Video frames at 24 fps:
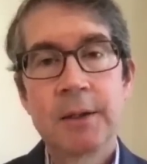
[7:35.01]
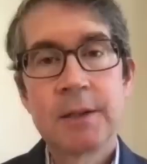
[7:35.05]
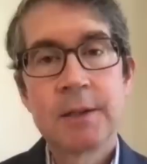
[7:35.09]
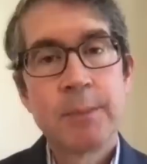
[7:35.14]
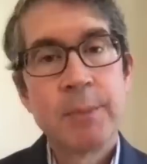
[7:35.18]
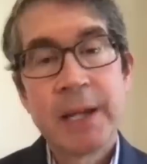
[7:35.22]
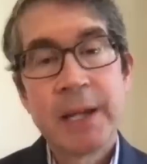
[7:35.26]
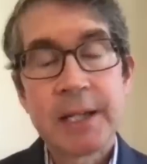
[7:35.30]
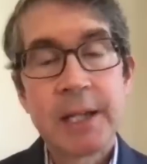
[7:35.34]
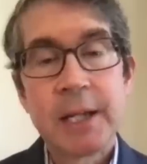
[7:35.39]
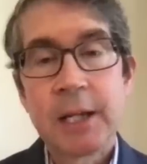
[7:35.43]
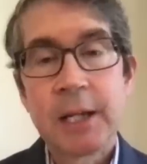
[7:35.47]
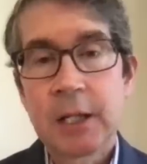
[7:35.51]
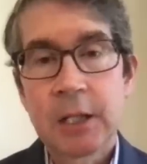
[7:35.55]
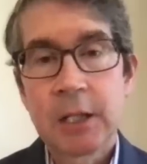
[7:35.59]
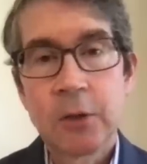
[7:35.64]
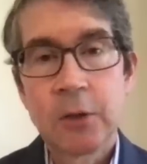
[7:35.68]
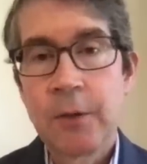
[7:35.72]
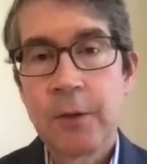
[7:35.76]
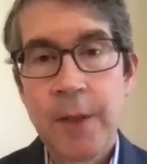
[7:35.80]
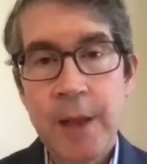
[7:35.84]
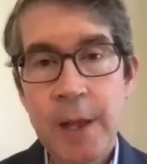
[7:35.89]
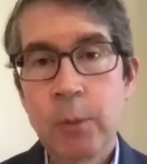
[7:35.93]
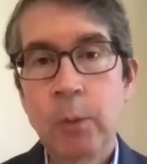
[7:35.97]
making clear
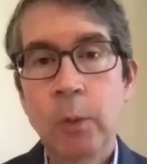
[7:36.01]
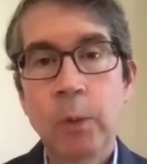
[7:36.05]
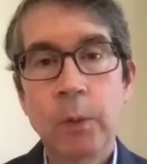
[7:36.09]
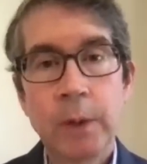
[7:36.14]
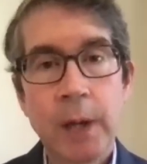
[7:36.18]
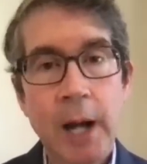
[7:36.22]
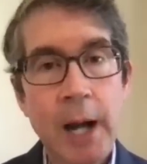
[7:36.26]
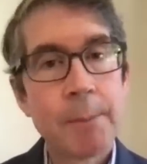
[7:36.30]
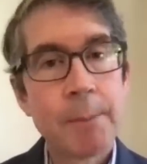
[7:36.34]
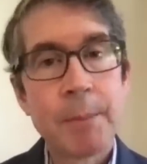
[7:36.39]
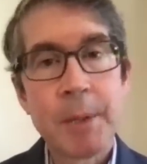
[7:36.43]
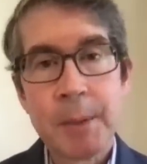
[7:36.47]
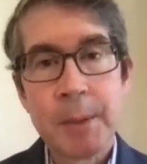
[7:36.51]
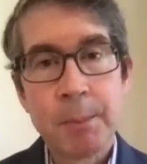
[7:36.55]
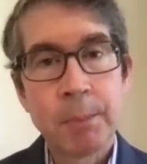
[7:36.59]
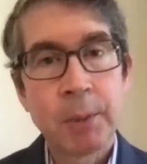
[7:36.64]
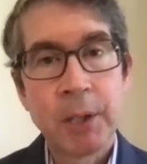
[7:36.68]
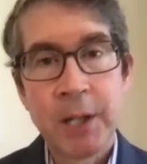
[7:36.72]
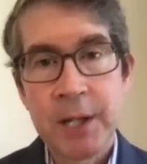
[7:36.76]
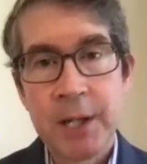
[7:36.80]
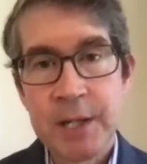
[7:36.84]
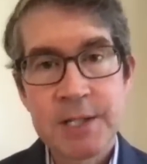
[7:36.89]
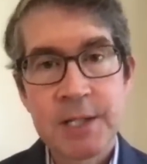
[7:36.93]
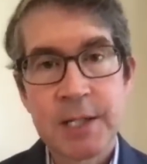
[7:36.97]
they will not be
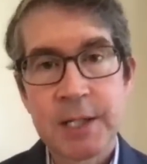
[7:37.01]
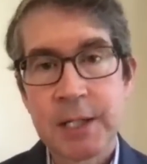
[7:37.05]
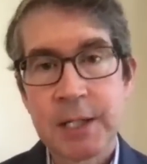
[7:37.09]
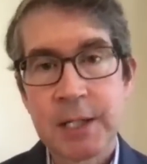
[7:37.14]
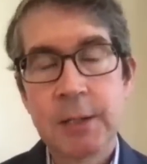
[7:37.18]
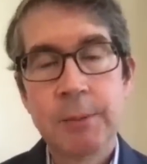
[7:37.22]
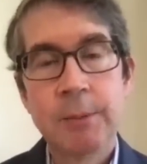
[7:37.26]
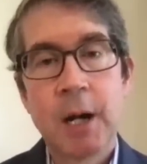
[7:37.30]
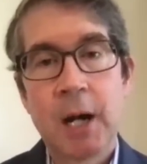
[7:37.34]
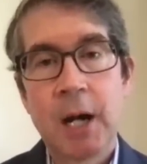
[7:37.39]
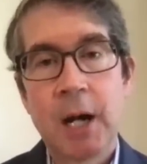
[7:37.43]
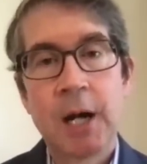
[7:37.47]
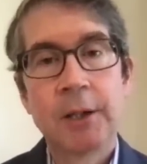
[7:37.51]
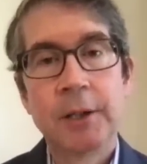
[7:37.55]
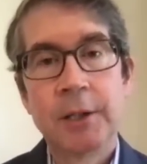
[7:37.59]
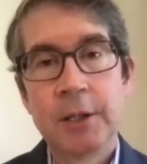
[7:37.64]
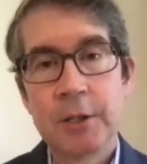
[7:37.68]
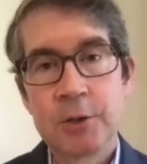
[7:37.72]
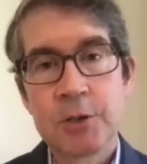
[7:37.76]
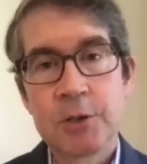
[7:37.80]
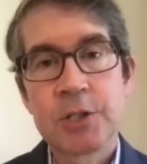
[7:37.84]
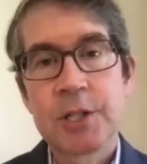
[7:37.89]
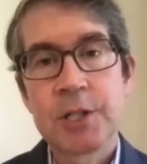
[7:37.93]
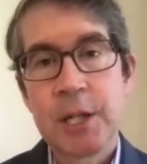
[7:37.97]
placing him on
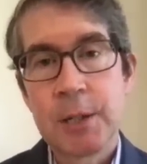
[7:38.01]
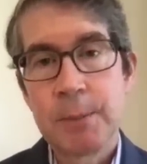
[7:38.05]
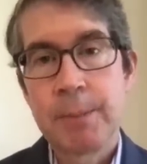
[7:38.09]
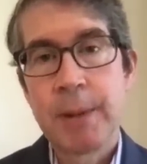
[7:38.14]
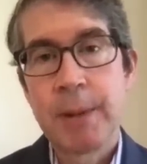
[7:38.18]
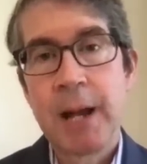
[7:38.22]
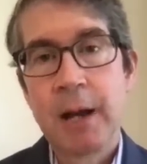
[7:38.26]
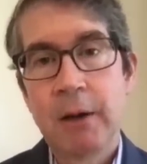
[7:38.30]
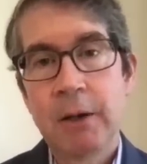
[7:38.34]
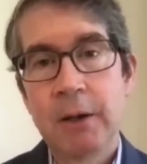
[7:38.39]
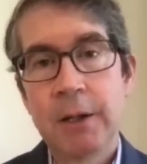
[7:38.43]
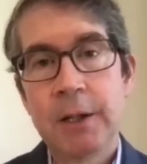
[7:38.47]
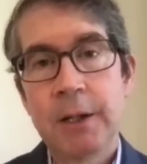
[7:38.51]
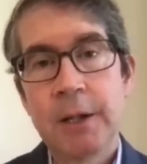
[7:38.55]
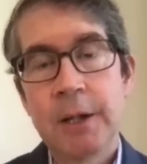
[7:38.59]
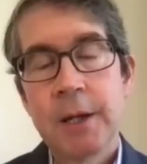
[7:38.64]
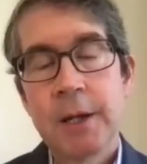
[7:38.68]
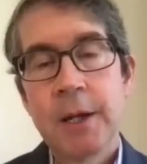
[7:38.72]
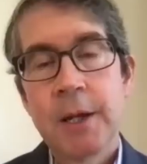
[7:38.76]
their state ballot.